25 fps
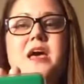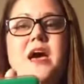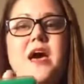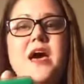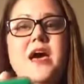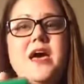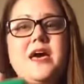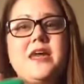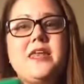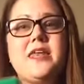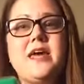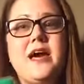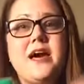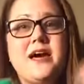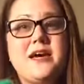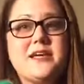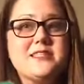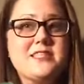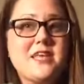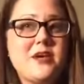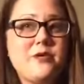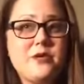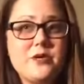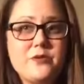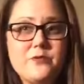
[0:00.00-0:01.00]
And as
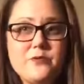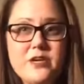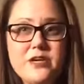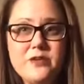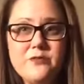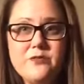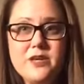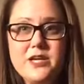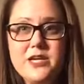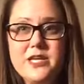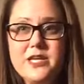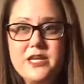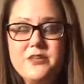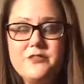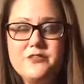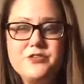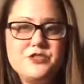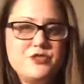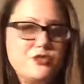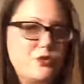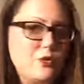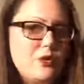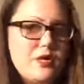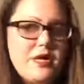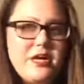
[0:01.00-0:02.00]
I would be reading the
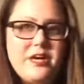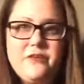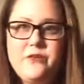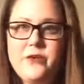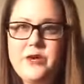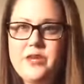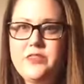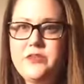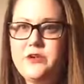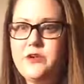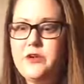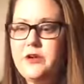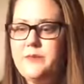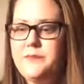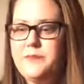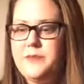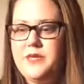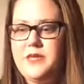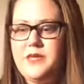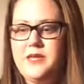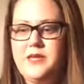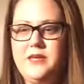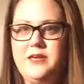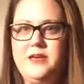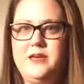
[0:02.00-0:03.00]
story, whether it
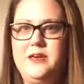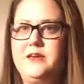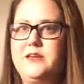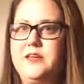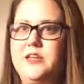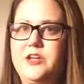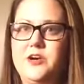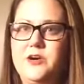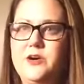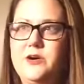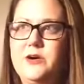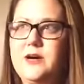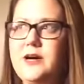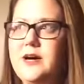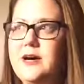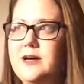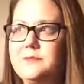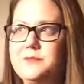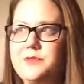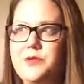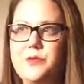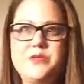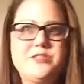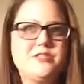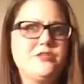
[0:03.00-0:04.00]
be,
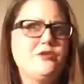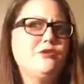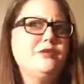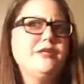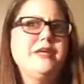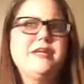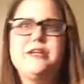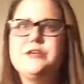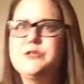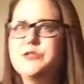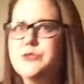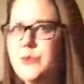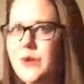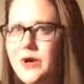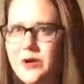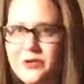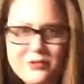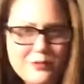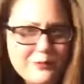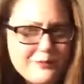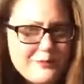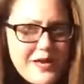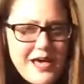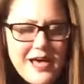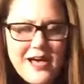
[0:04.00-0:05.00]
there was an old lady who swallowed a
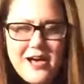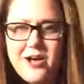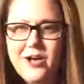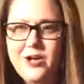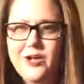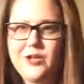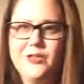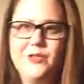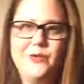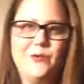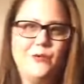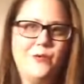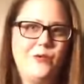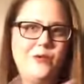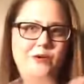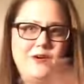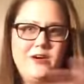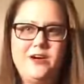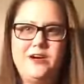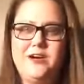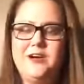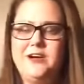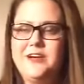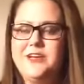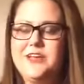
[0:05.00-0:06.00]
bell,
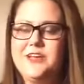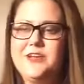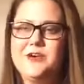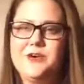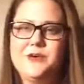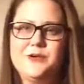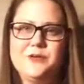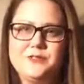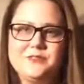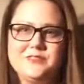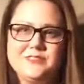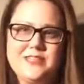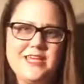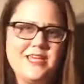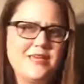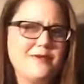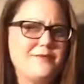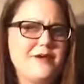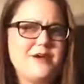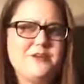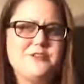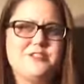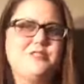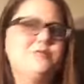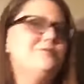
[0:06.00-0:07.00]
or, Take a
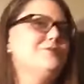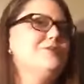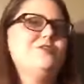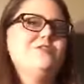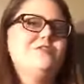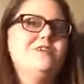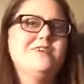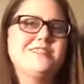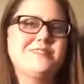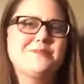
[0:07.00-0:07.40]
Mouse to the movies.